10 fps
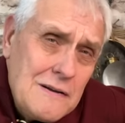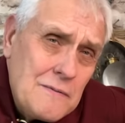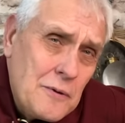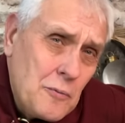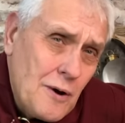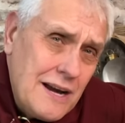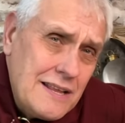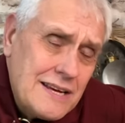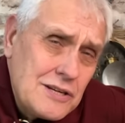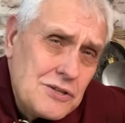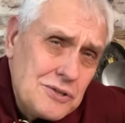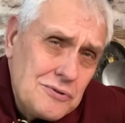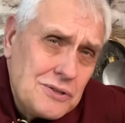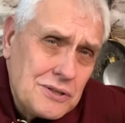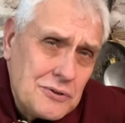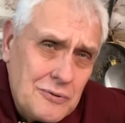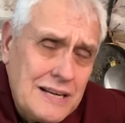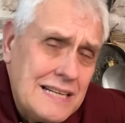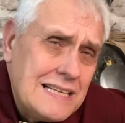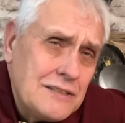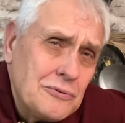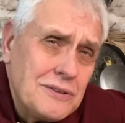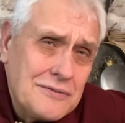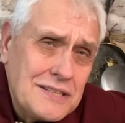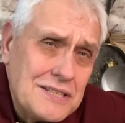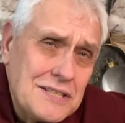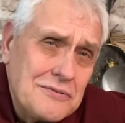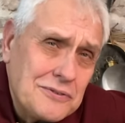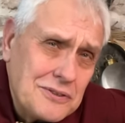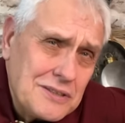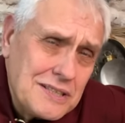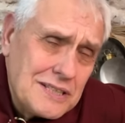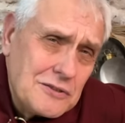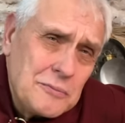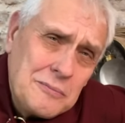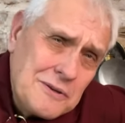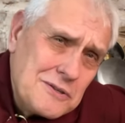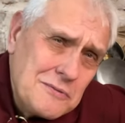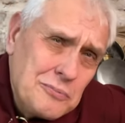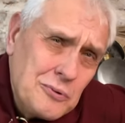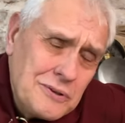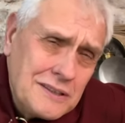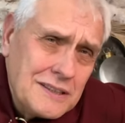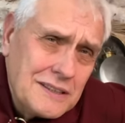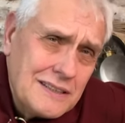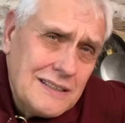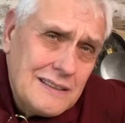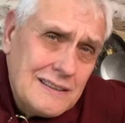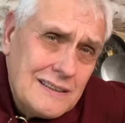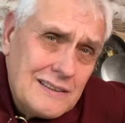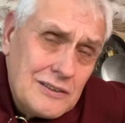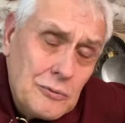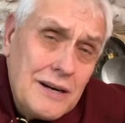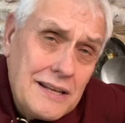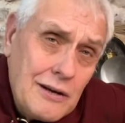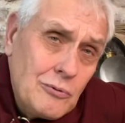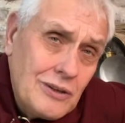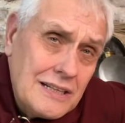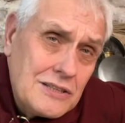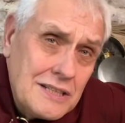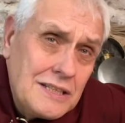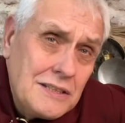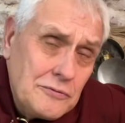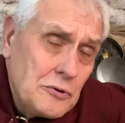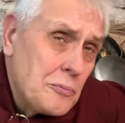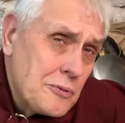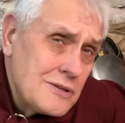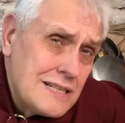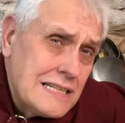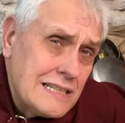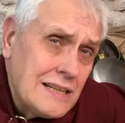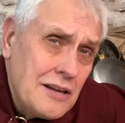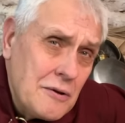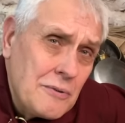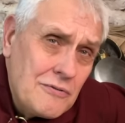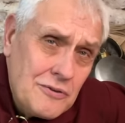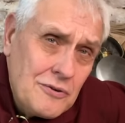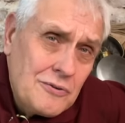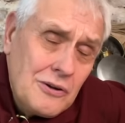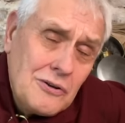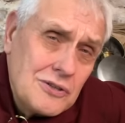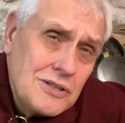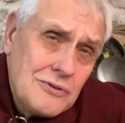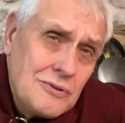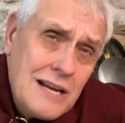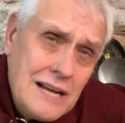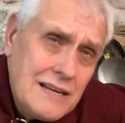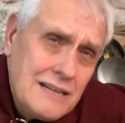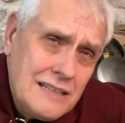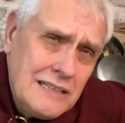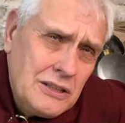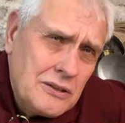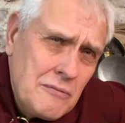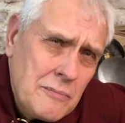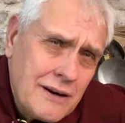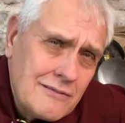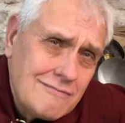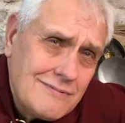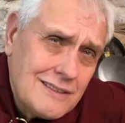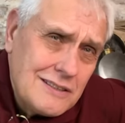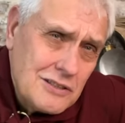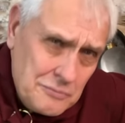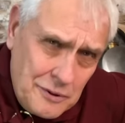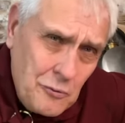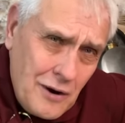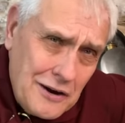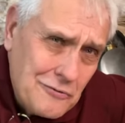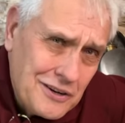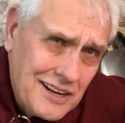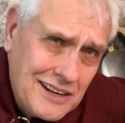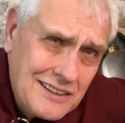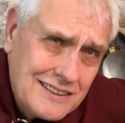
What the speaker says: The way they sutured, the way they did all of these different things, but most importantly, the way they would actually give you a prosthetic limb if you'd lost your leg in combat. It's a bit wow, really.